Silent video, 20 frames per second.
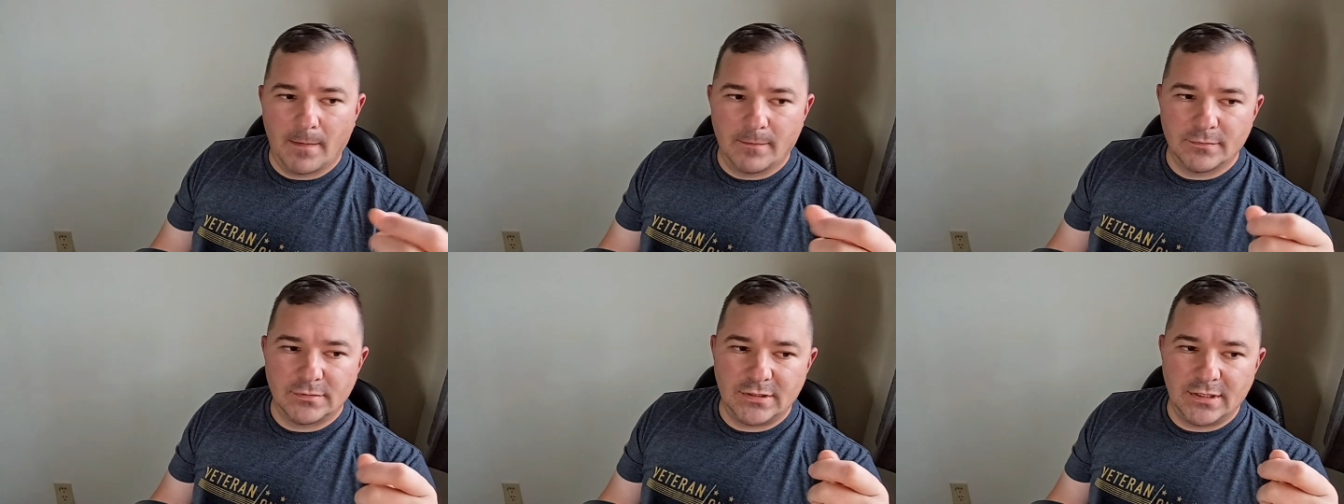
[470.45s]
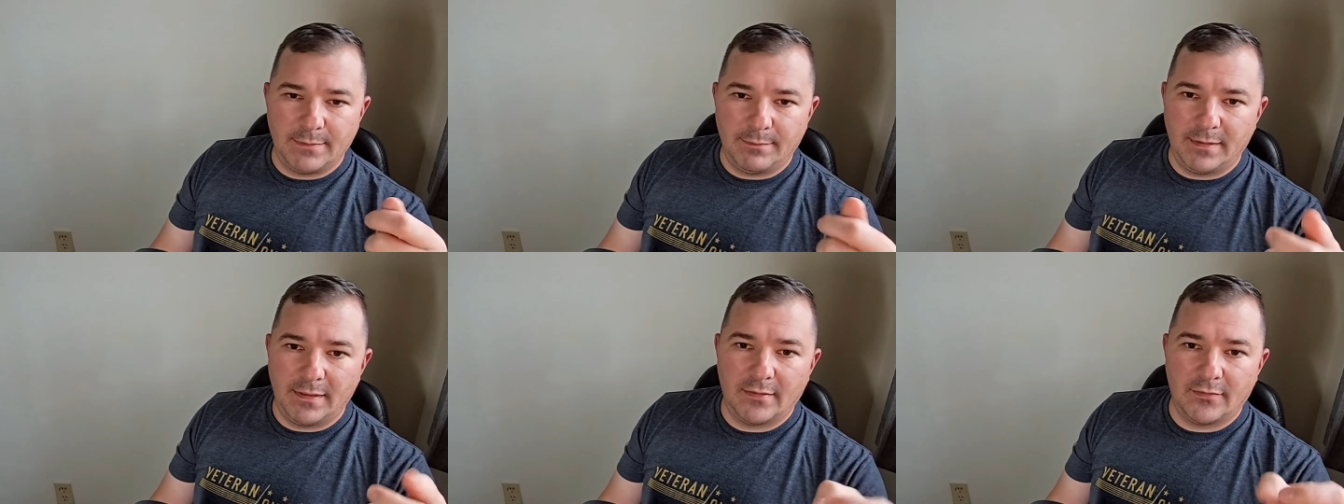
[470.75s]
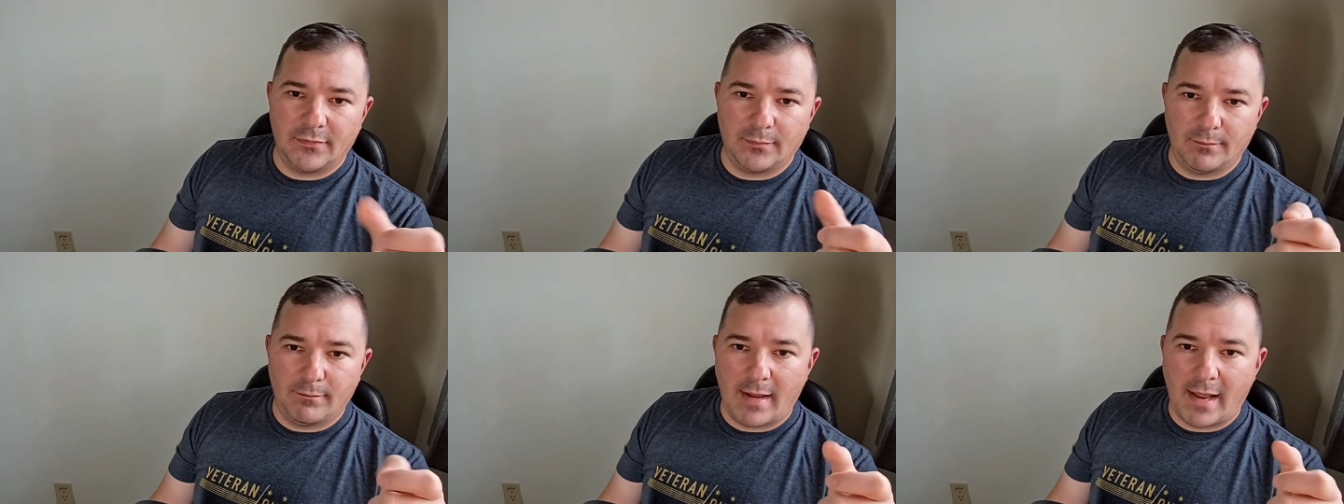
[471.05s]

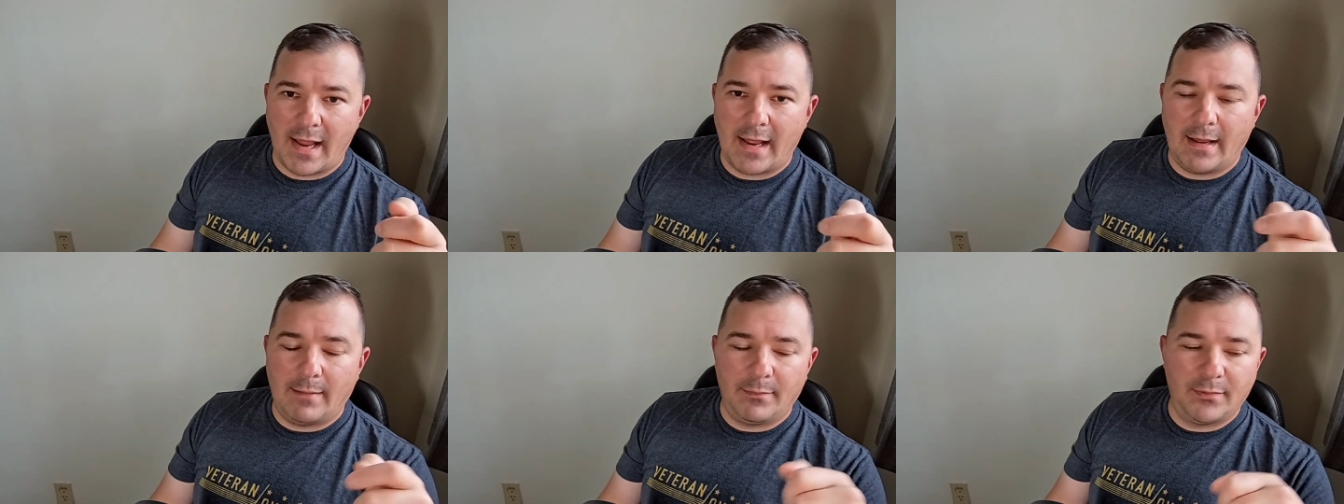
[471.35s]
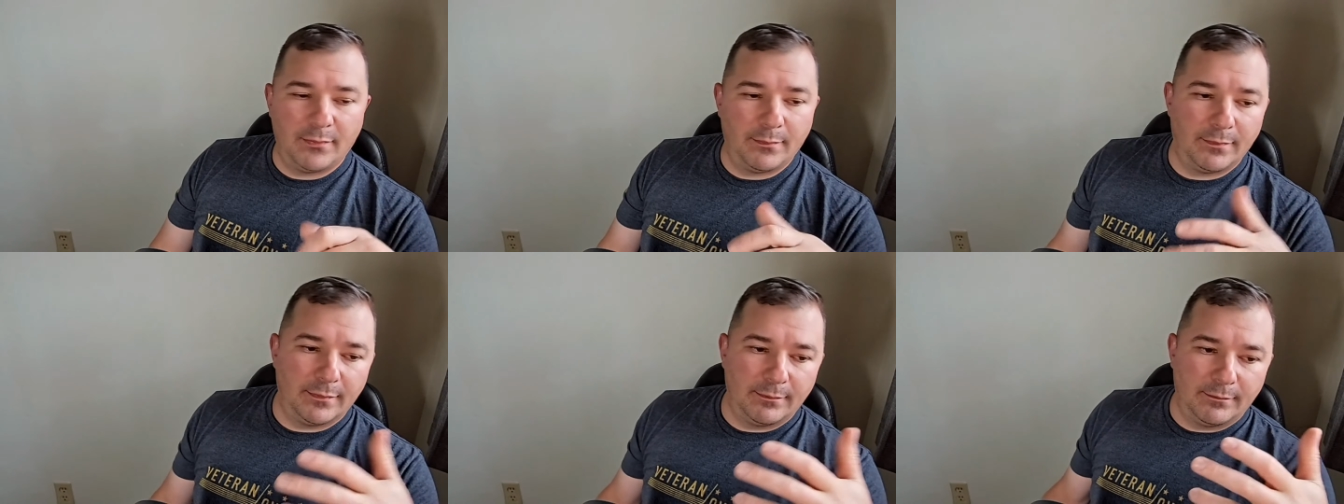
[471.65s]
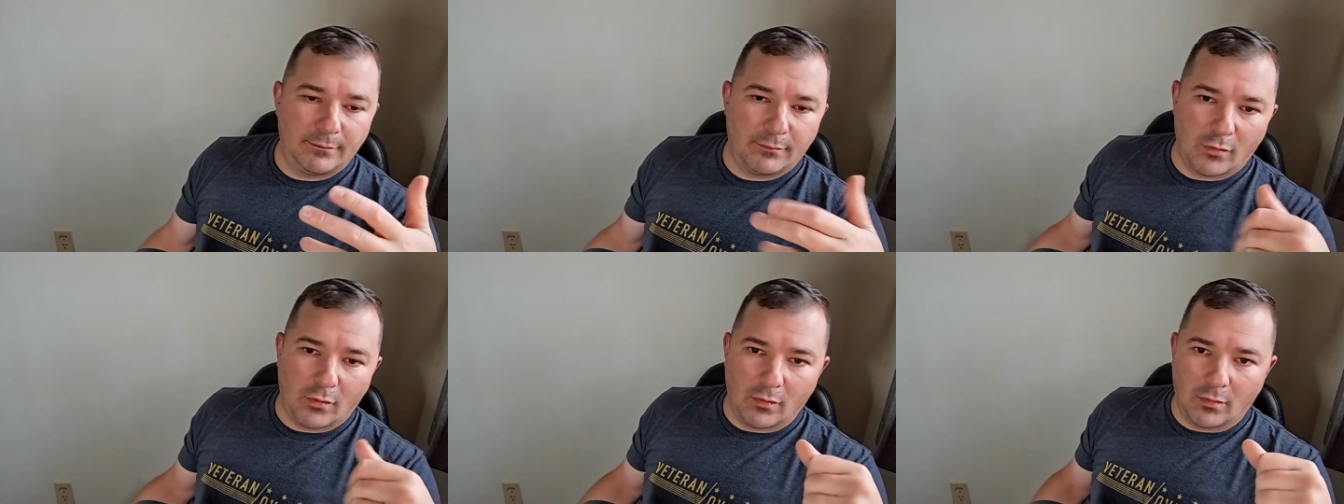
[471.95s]
GPS map
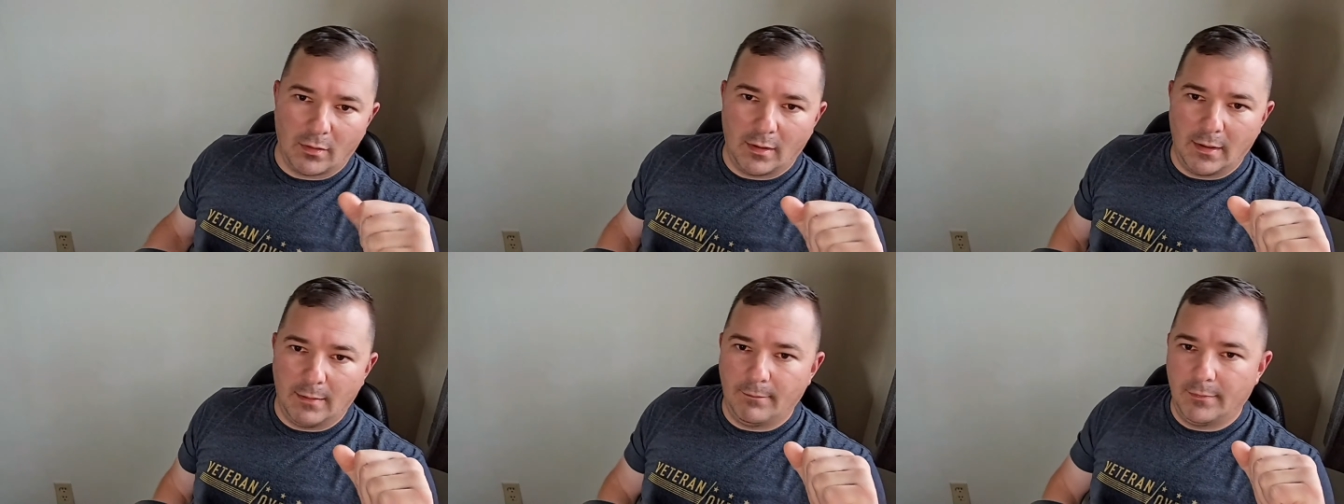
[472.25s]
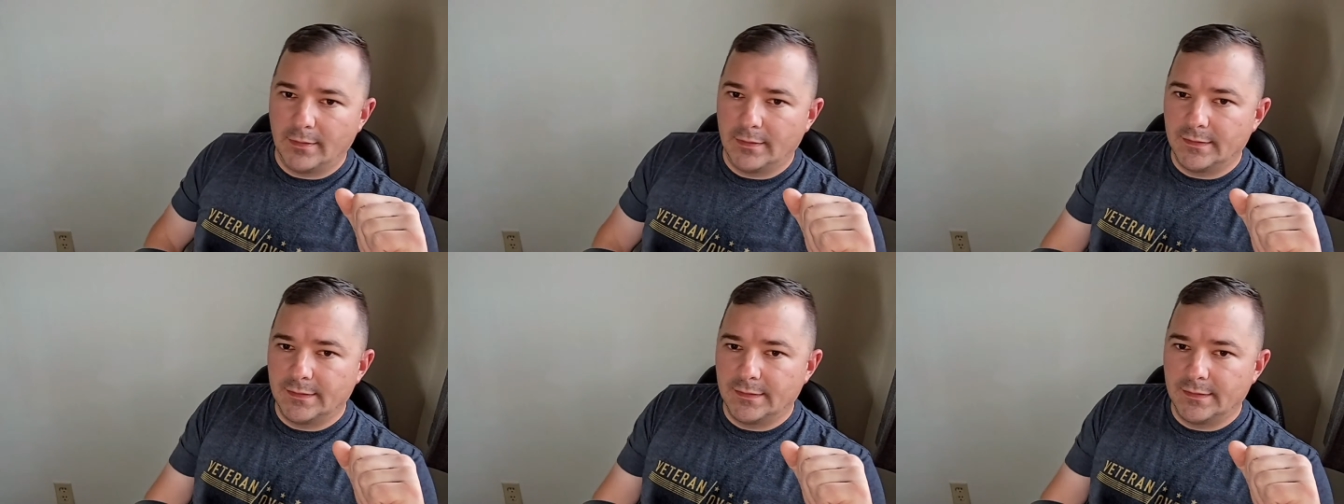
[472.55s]
program, but